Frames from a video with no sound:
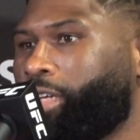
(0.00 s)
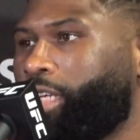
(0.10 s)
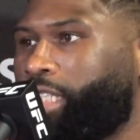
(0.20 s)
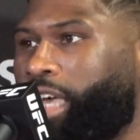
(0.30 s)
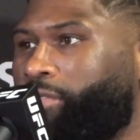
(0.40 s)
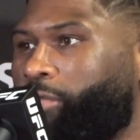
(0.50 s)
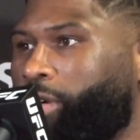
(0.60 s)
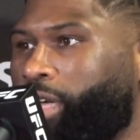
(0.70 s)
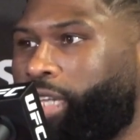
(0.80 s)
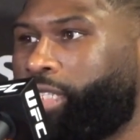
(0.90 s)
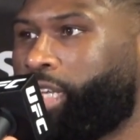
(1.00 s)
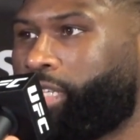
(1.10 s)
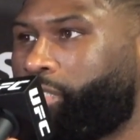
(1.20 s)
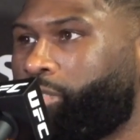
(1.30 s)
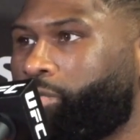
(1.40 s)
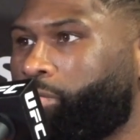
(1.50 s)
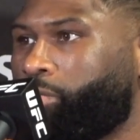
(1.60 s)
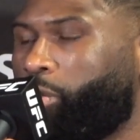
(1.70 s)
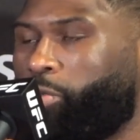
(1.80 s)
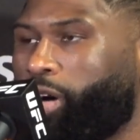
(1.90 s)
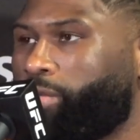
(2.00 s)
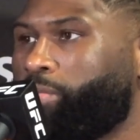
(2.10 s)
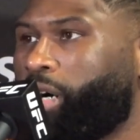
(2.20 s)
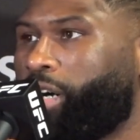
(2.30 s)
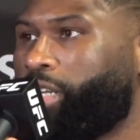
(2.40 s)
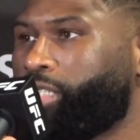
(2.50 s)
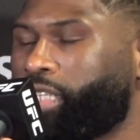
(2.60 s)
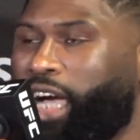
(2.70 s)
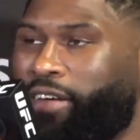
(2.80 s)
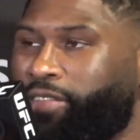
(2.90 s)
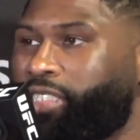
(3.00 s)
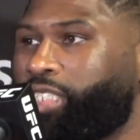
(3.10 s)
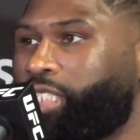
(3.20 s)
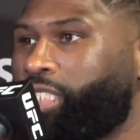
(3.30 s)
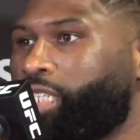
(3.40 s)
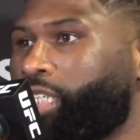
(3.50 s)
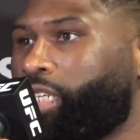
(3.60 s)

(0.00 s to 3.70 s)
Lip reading: It's heavyweight. It takes one punch. Obviously,